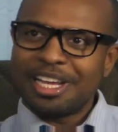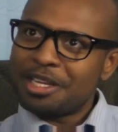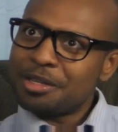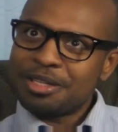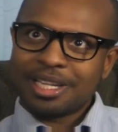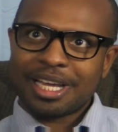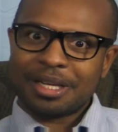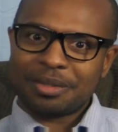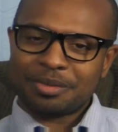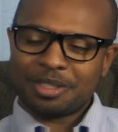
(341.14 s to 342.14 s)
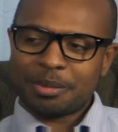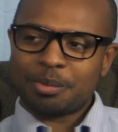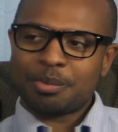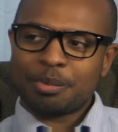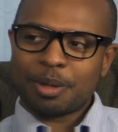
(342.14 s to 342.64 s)
usually I don't really
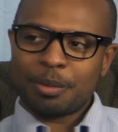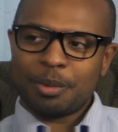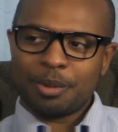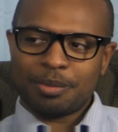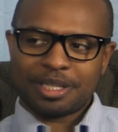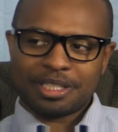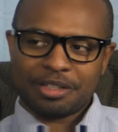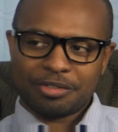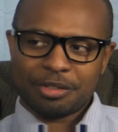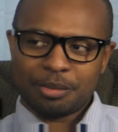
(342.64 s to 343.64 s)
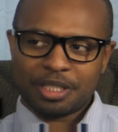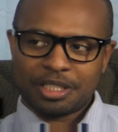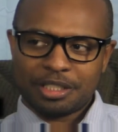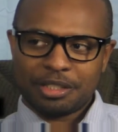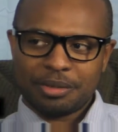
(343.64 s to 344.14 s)
promote myself too much
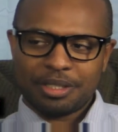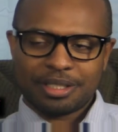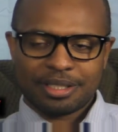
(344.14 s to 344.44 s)
to students.